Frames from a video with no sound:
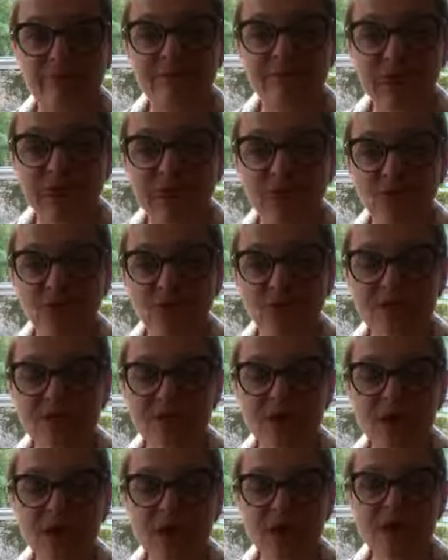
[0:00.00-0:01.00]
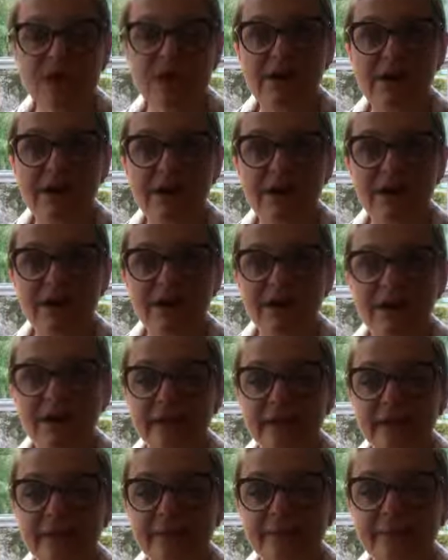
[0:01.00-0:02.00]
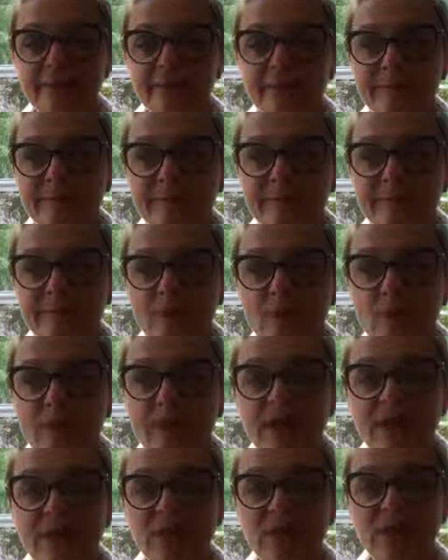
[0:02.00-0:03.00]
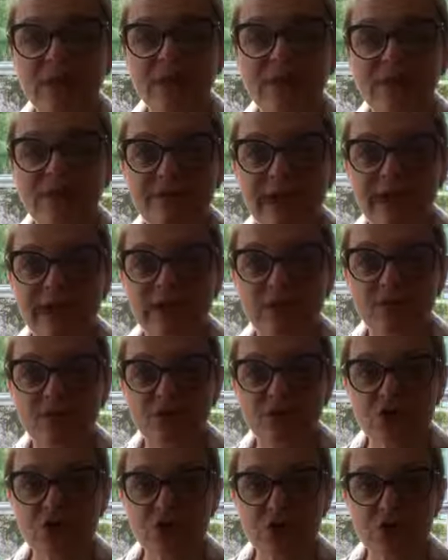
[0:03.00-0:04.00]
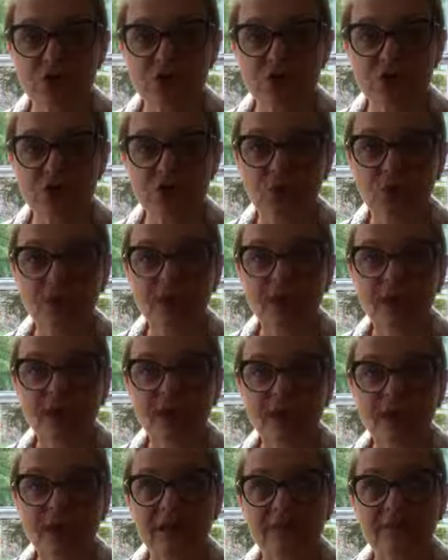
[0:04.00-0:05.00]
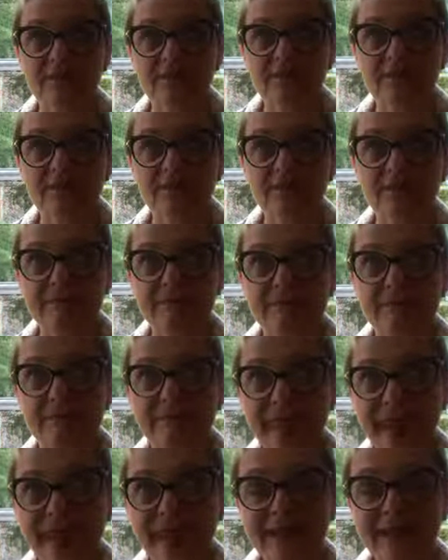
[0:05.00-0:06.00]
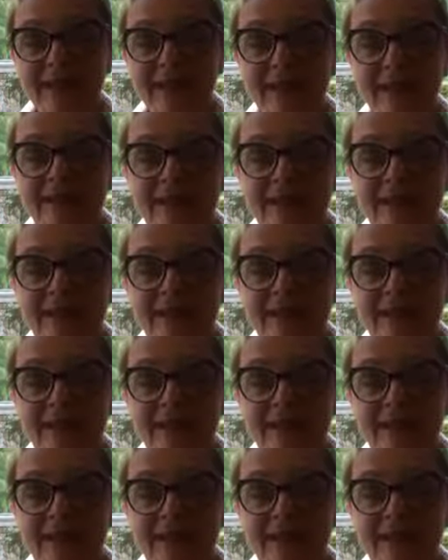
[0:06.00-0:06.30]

values are, we can use values to make